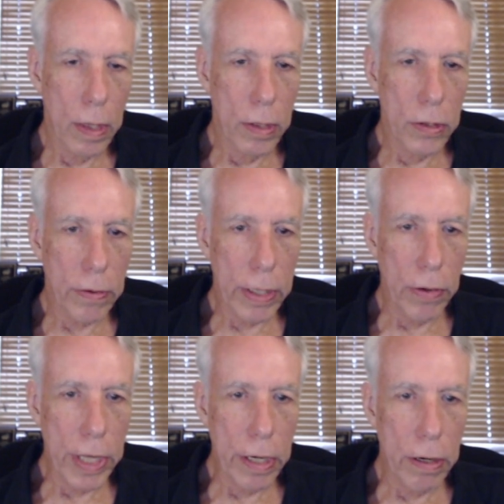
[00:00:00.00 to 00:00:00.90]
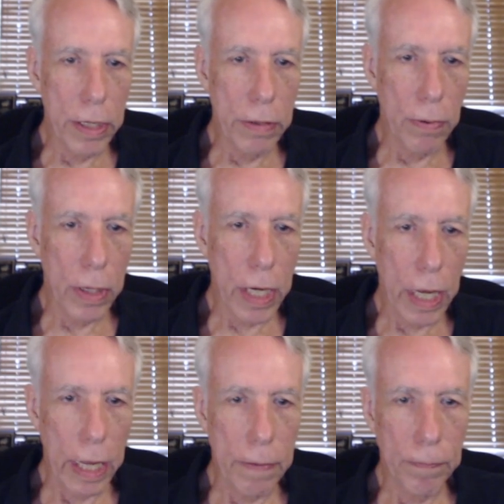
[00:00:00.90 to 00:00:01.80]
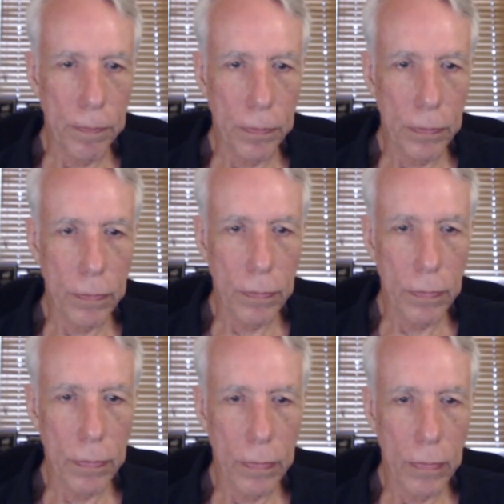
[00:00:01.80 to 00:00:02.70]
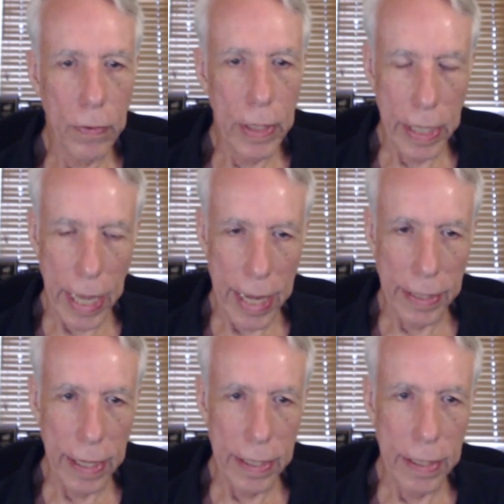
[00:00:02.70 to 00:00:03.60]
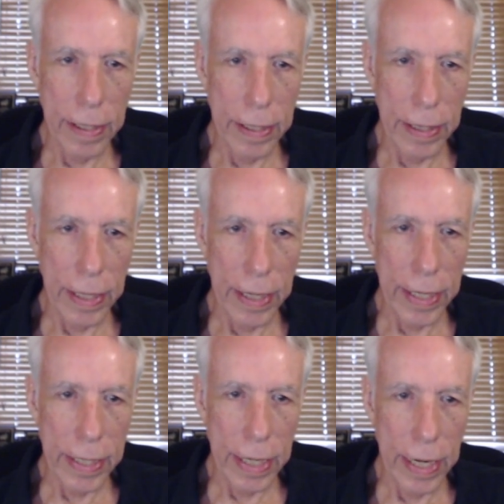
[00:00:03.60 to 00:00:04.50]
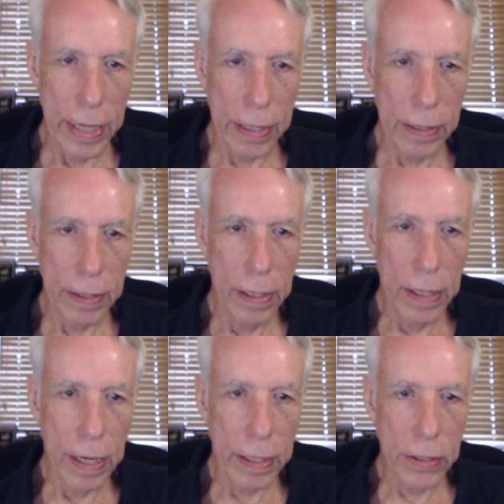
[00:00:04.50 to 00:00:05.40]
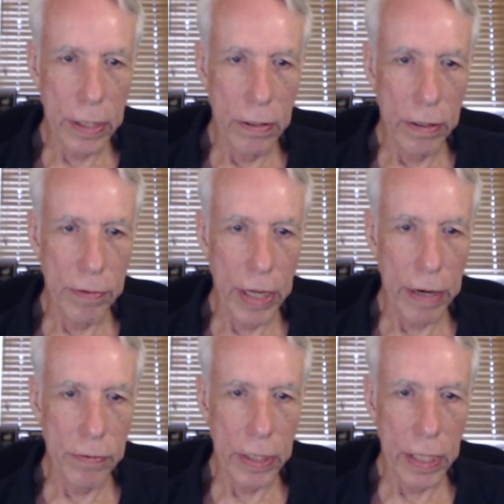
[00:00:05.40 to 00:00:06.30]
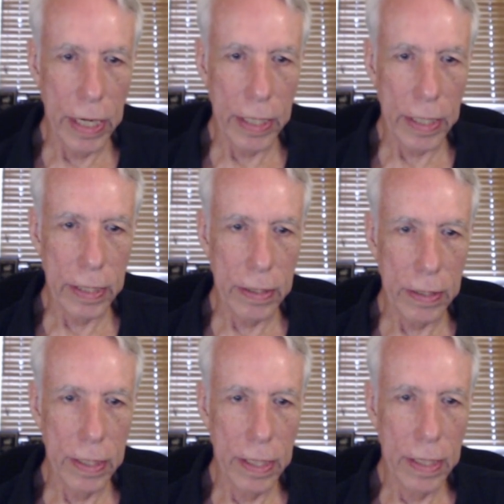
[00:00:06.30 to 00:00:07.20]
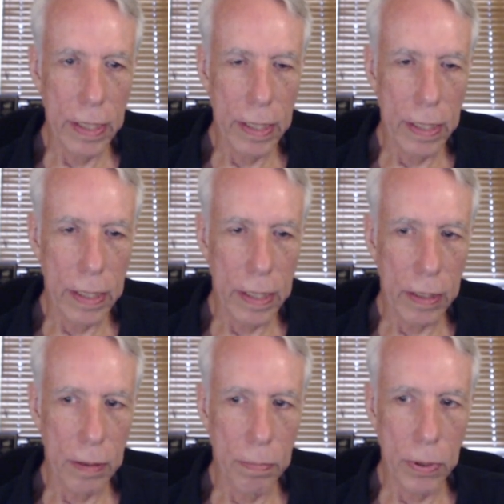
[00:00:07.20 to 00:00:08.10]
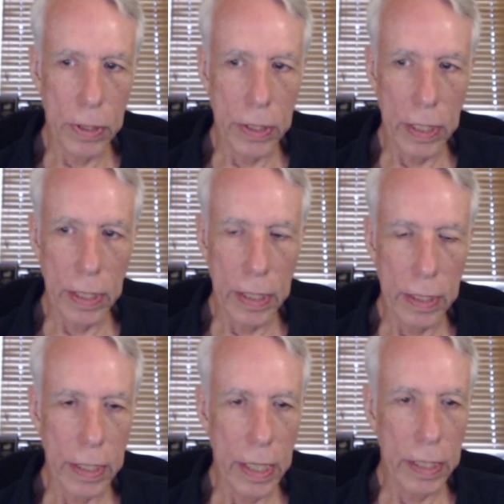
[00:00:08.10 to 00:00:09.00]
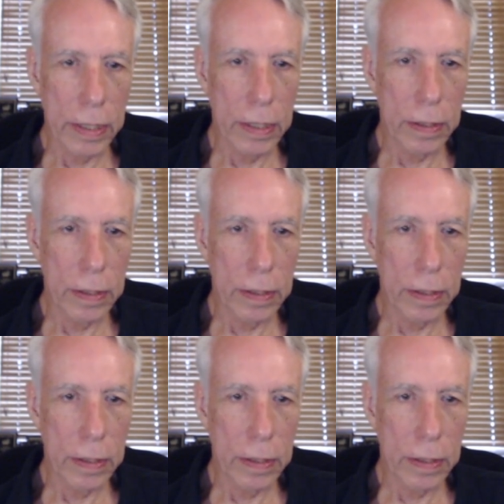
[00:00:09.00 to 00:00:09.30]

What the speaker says: So I go here, he will cut. He can cut, and then I connect. Actually, I don't even have to connect. I could push and then connect.